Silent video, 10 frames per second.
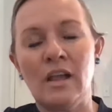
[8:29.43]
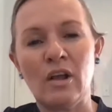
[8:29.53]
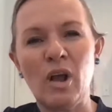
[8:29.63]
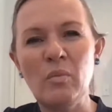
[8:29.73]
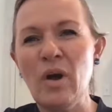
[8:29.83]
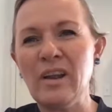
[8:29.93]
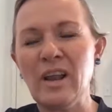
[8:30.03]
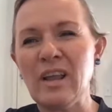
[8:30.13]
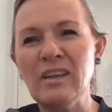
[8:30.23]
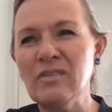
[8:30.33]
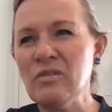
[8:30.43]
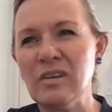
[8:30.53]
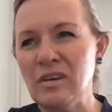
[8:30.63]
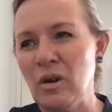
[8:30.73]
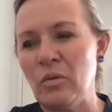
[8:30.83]
I might,
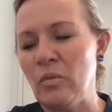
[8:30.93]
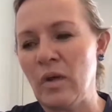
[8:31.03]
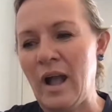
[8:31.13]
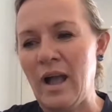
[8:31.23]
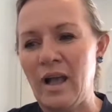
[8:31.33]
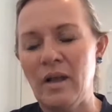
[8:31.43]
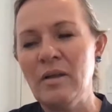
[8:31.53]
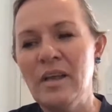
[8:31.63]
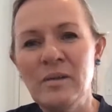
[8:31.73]
even, I